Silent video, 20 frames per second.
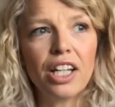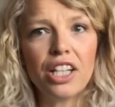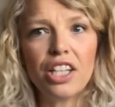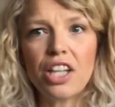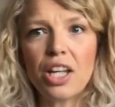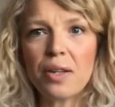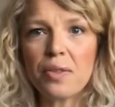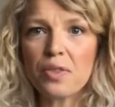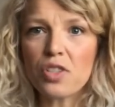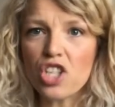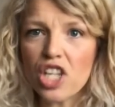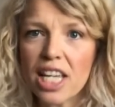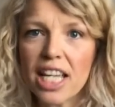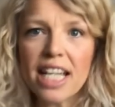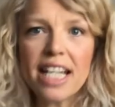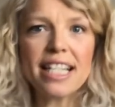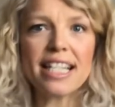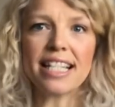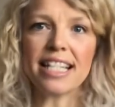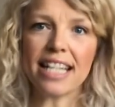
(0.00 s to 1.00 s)
you know,
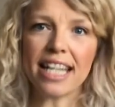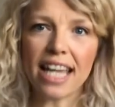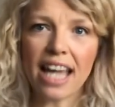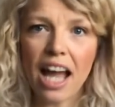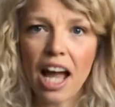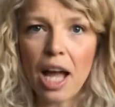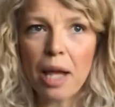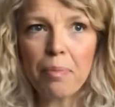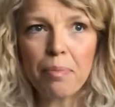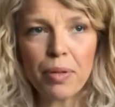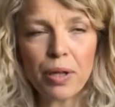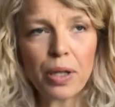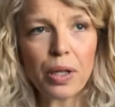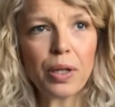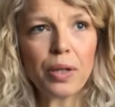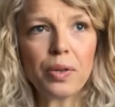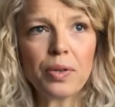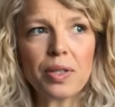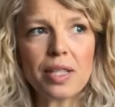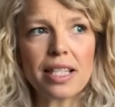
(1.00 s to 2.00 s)
jeans and knee-high
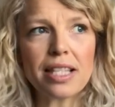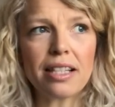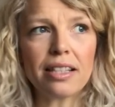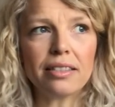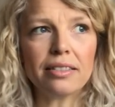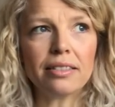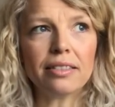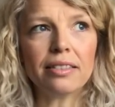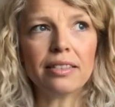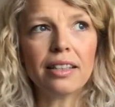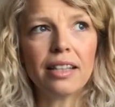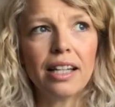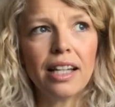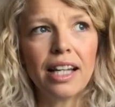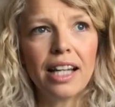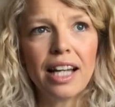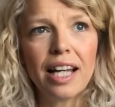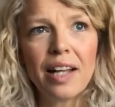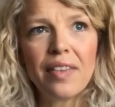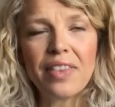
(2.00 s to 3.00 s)
boots and
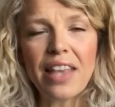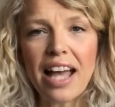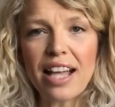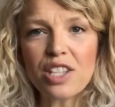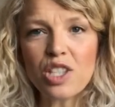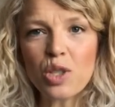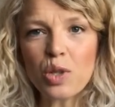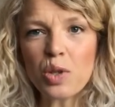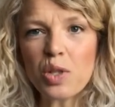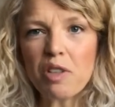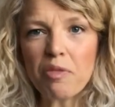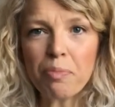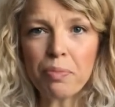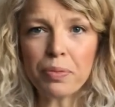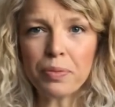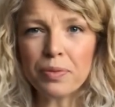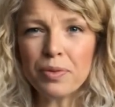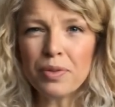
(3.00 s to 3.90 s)
that sort of,